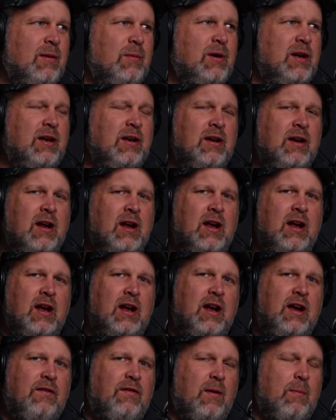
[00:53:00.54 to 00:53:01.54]
I mean,
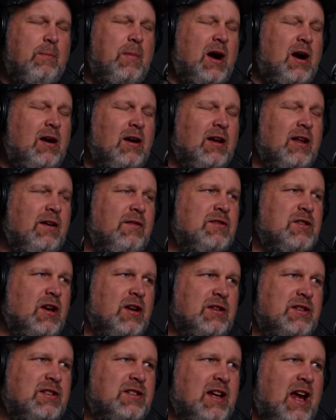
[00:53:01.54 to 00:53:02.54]
if a bear lives
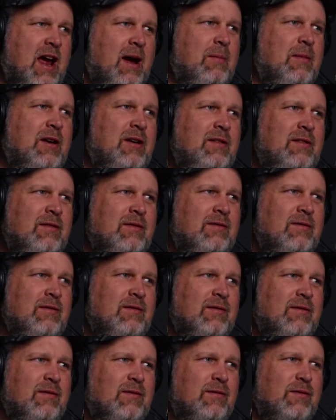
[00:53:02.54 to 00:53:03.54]
on salmon
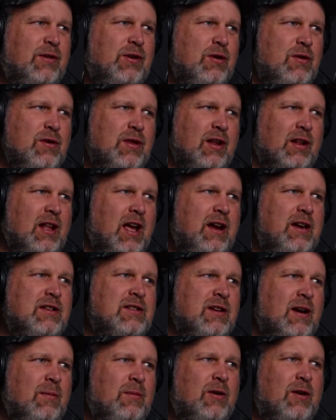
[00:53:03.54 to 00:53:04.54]
through the late
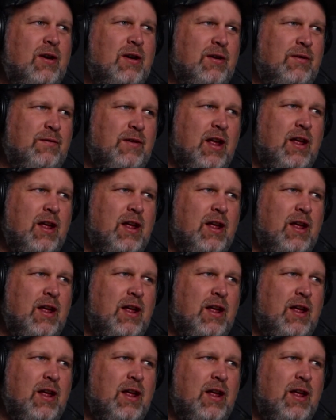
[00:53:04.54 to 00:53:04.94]
summer and